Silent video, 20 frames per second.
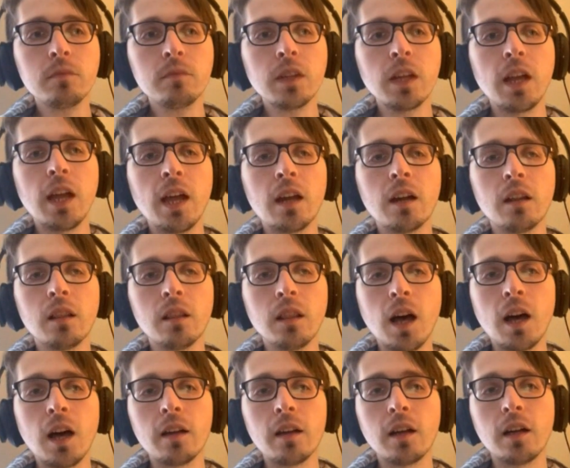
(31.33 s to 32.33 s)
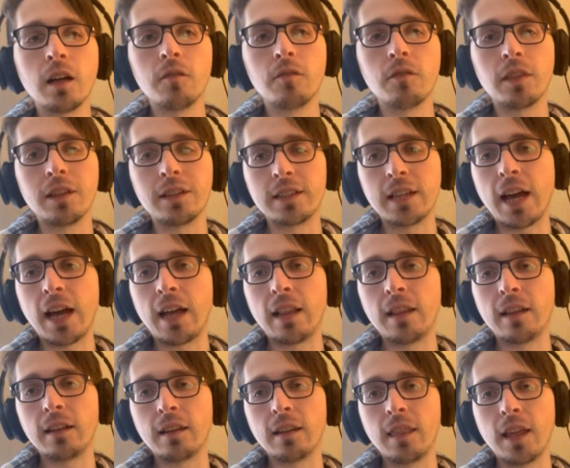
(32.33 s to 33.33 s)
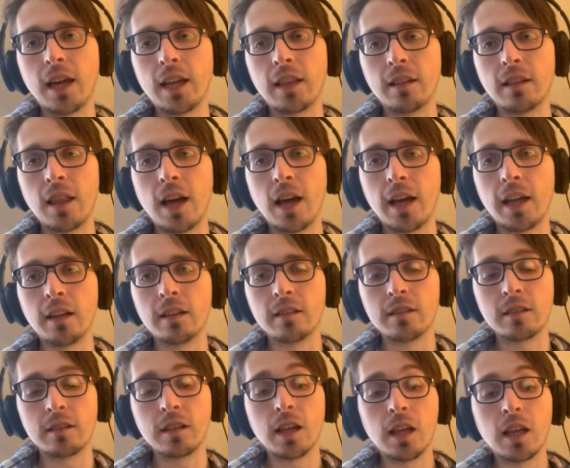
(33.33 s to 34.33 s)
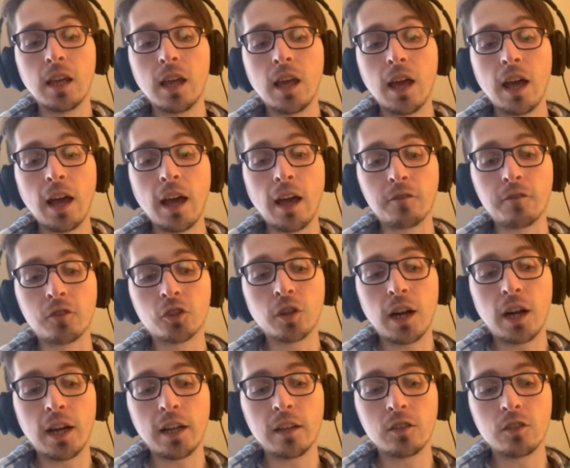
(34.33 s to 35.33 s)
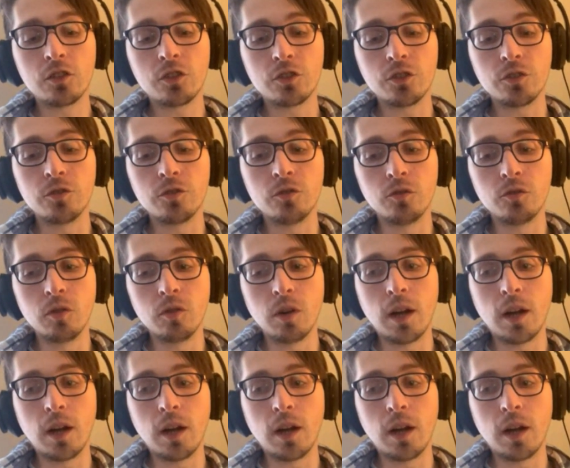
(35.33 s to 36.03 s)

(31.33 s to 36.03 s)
and a lot of the talent that the Lions have tried to,